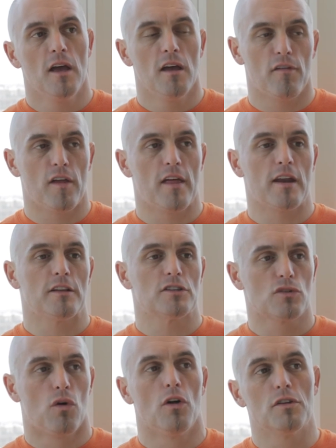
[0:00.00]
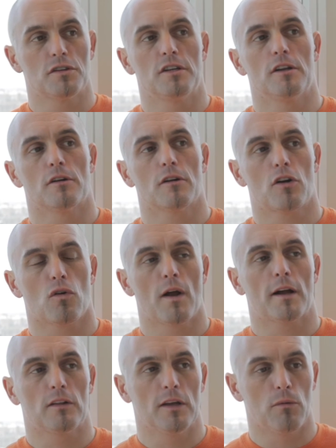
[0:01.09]
If I then install the cedar
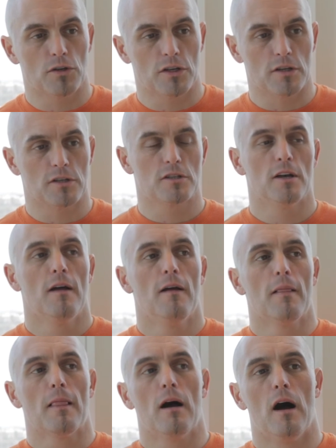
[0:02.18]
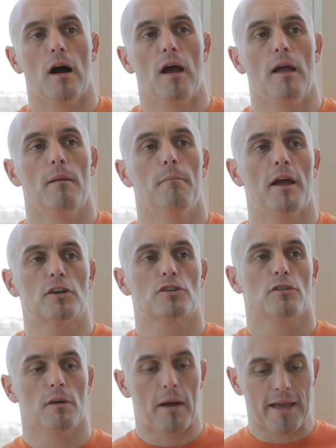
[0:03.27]
correctly, which is I make sure
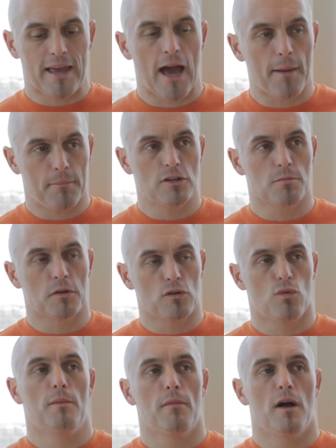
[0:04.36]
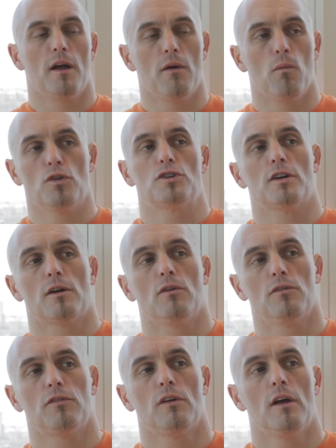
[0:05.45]
that my gappage between my wood
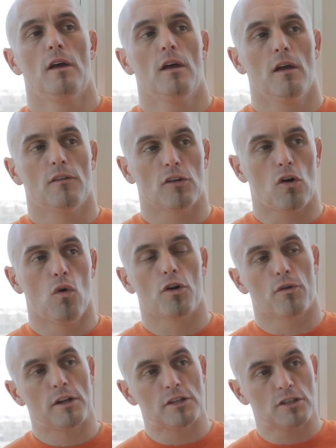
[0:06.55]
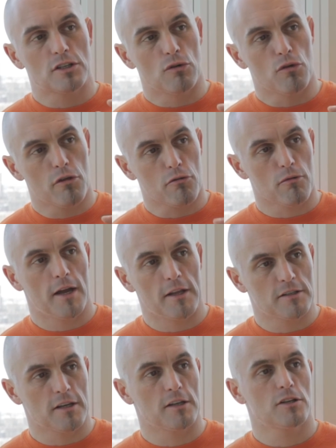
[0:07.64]
shingles is 1/4 inch to
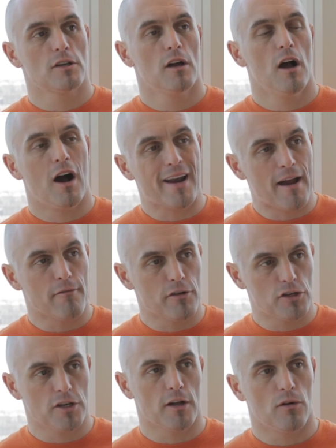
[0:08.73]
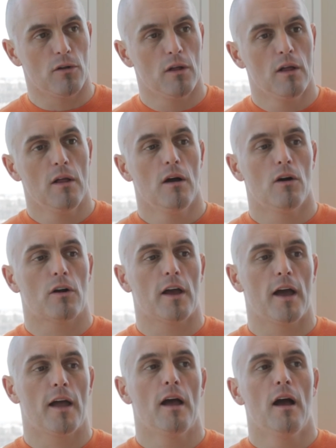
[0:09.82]
3/8 inch on every shingle,
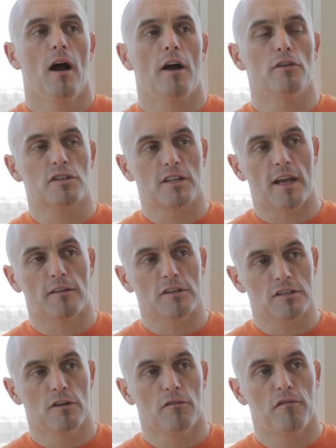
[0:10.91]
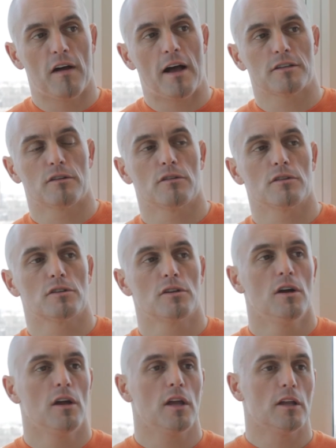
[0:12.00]
okay? I use stainless steel fasteners
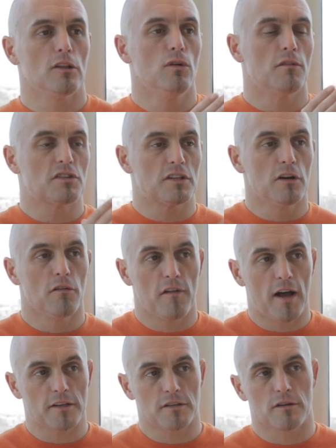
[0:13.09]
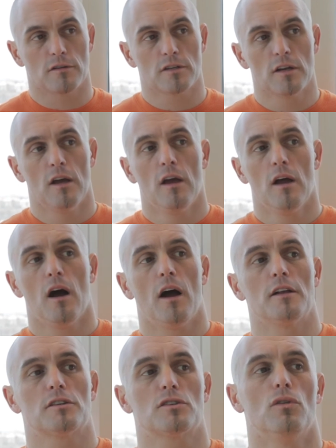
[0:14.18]
in lieu of steel fasteners. I
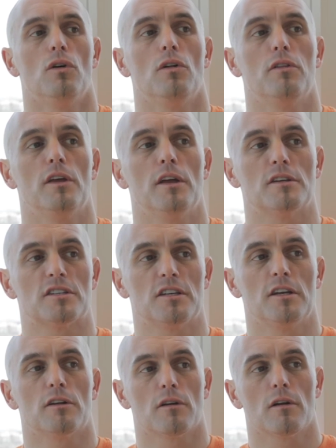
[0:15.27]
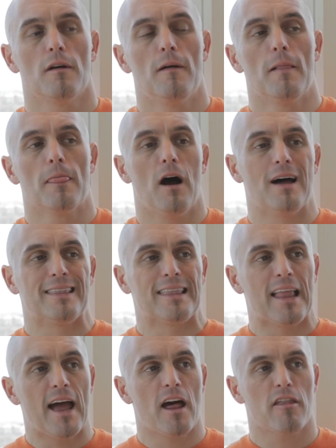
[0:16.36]
install the cedar on
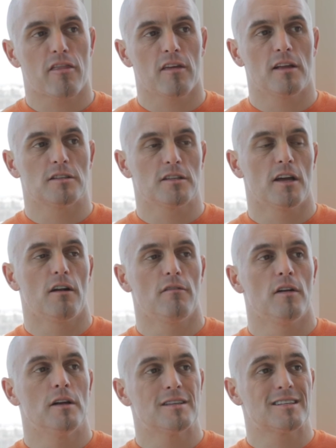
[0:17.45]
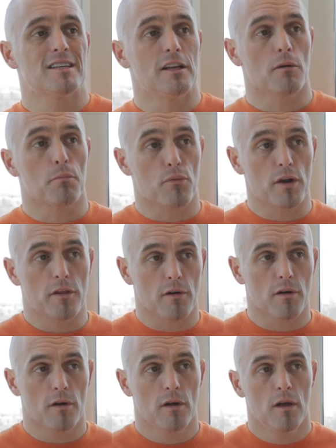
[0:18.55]
lath instead of cedar
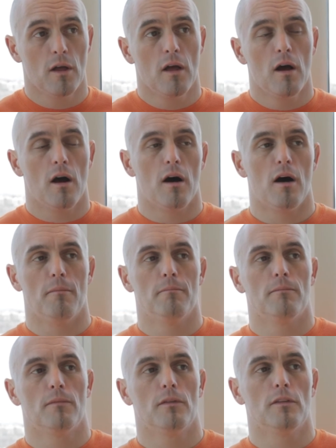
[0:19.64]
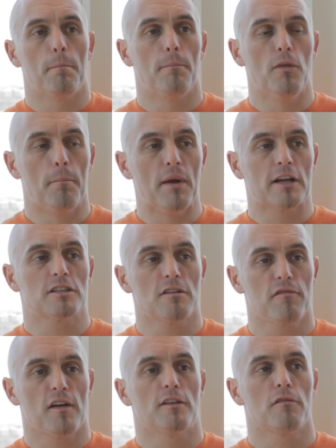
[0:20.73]
breather. The biggest
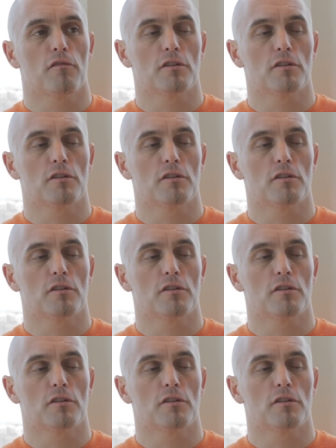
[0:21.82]
offender for a